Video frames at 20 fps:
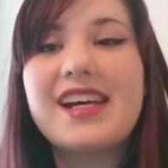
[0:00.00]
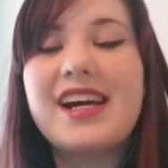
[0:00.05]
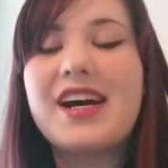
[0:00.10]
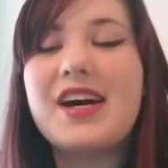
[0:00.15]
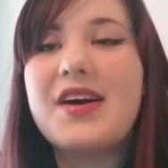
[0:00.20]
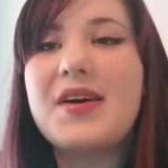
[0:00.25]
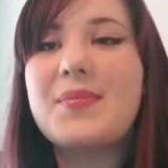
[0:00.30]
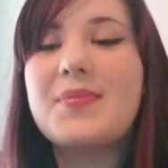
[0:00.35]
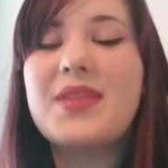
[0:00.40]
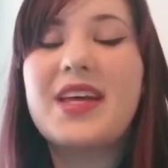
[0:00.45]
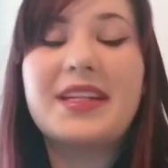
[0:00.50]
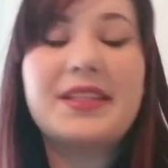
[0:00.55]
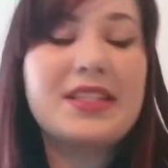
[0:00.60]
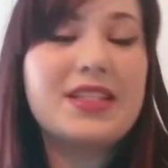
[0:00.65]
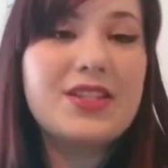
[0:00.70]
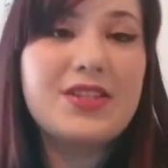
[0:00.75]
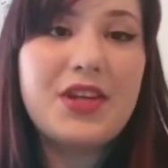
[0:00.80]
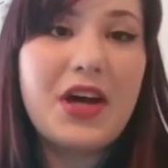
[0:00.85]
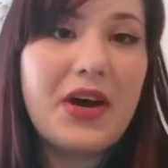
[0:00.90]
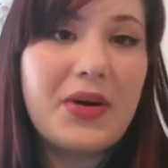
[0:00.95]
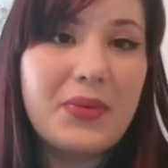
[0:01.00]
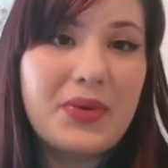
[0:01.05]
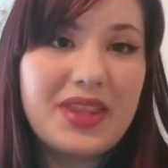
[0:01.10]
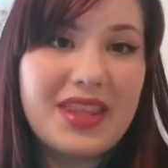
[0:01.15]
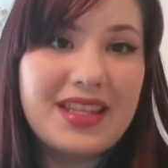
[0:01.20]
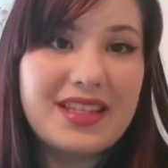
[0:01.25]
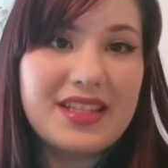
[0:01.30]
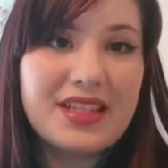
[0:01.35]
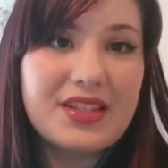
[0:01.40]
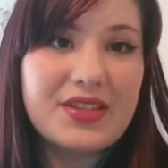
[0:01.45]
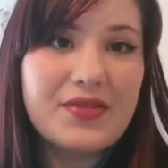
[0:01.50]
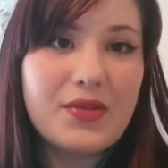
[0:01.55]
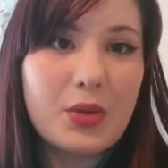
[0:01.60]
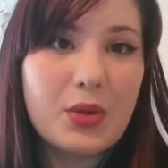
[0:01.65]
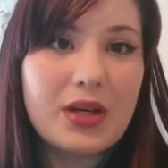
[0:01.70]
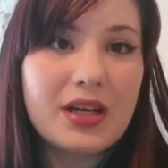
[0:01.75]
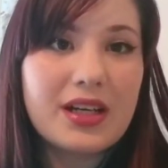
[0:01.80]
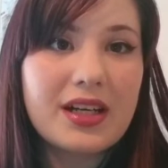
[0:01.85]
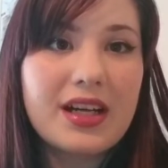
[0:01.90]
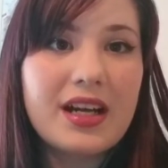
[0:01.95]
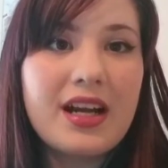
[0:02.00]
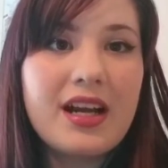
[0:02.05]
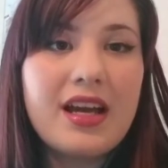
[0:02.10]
That's not what this is for.